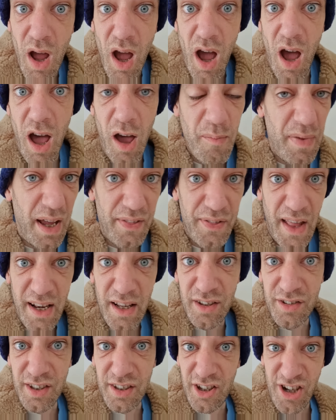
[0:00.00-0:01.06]
and then
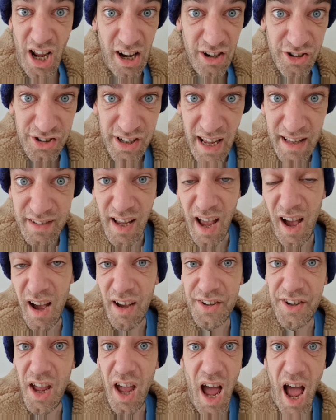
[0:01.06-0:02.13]
as the challenge gets
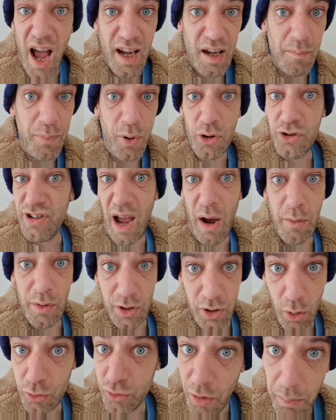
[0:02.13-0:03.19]
harder, I can push out
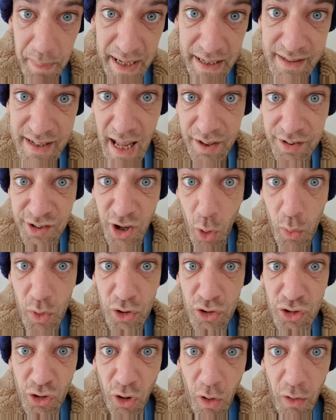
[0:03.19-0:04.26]
and go to a big Tesco
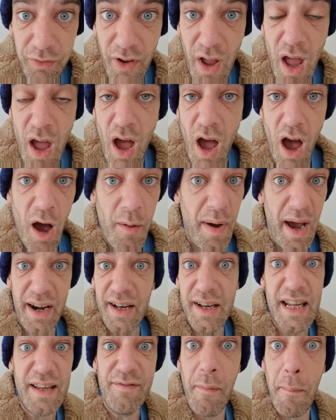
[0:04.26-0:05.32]
and stuff, and
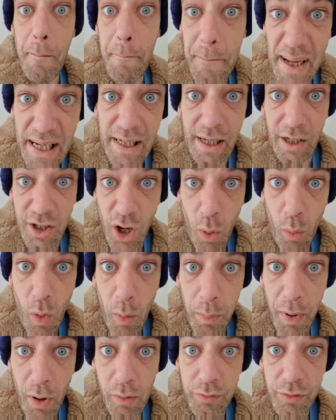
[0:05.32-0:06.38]
an even bigger
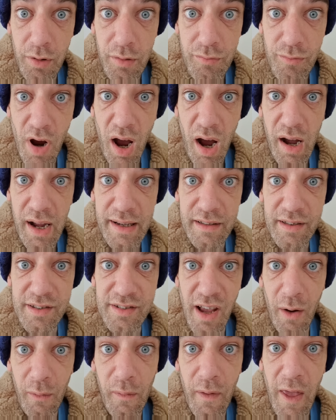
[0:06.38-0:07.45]
co-op over in Ryde.
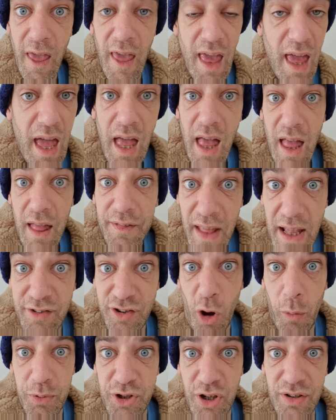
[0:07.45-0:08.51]
So
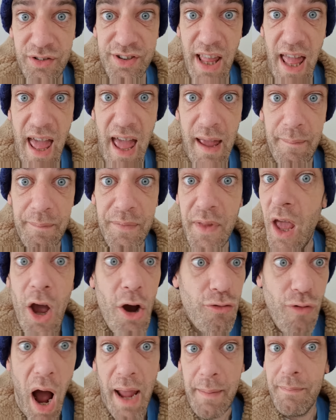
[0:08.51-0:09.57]
there's options there.
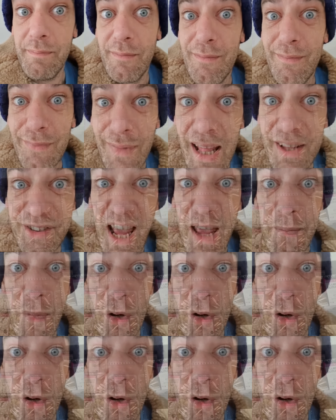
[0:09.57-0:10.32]
Right, let's get